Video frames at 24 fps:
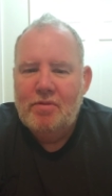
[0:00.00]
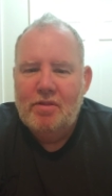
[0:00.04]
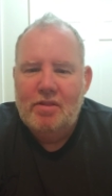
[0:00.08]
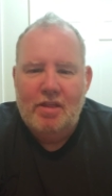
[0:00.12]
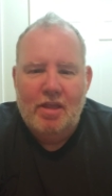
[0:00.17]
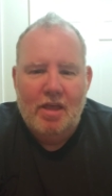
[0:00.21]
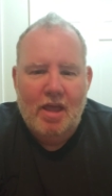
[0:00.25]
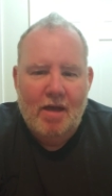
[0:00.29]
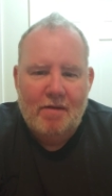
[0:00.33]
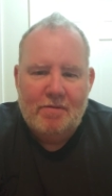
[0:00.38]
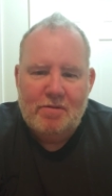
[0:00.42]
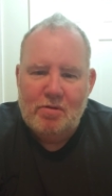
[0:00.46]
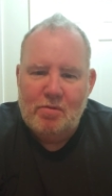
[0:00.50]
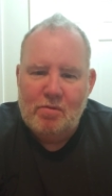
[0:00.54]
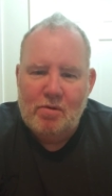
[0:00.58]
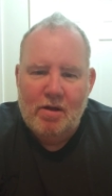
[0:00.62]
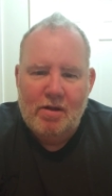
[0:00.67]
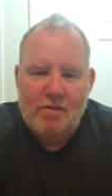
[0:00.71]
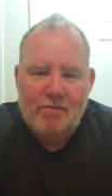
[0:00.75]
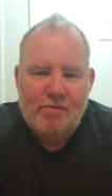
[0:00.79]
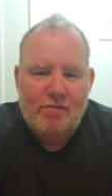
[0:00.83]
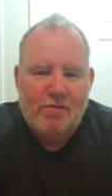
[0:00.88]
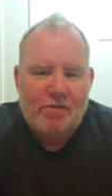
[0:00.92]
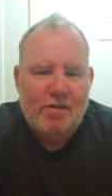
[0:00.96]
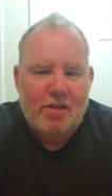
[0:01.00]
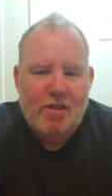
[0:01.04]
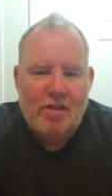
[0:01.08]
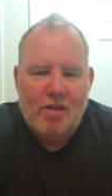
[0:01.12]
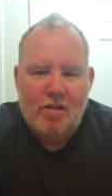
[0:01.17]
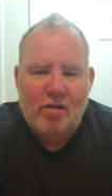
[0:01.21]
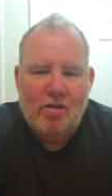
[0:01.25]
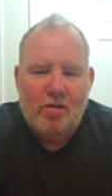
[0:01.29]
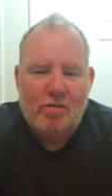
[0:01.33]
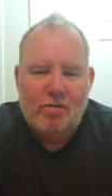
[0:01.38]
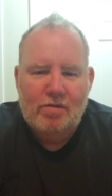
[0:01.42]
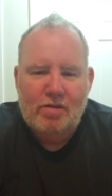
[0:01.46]
you have to run to
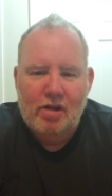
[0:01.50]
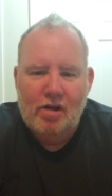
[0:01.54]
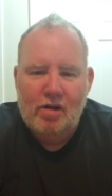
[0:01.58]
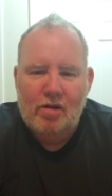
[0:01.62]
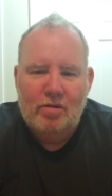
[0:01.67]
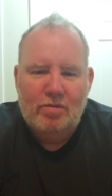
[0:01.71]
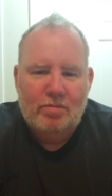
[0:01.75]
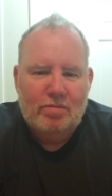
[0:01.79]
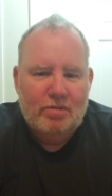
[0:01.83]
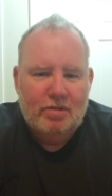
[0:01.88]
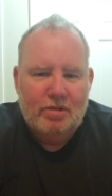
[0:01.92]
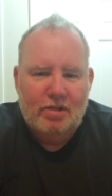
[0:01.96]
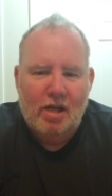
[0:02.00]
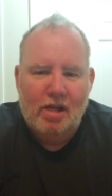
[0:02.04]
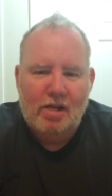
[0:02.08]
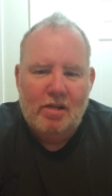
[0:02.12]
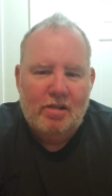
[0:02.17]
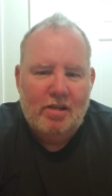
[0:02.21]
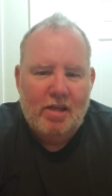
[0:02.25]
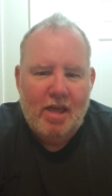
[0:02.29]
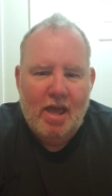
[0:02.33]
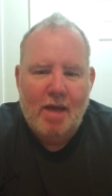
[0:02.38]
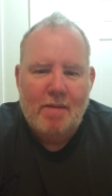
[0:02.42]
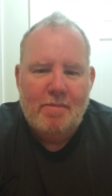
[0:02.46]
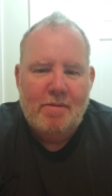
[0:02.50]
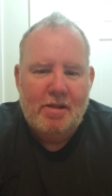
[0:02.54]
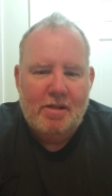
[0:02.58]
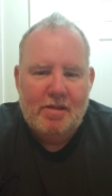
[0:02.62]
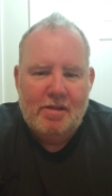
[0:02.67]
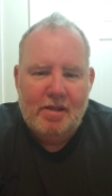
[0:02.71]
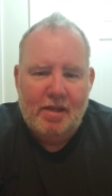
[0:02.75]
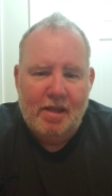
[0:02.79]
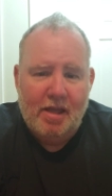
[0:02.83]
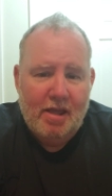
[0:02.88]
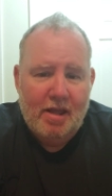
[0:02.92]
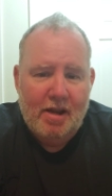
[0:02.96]
the gun cabinet
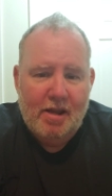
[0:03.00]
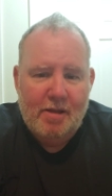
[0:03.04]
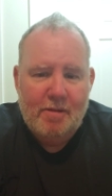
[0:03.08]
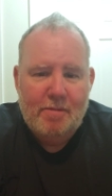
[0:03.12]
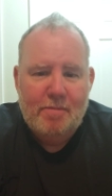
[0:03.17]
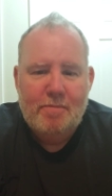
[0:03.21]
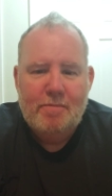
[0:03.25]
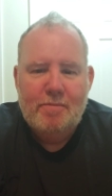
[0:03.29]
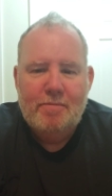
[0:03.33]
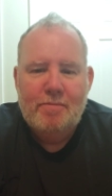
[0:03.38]
to get it.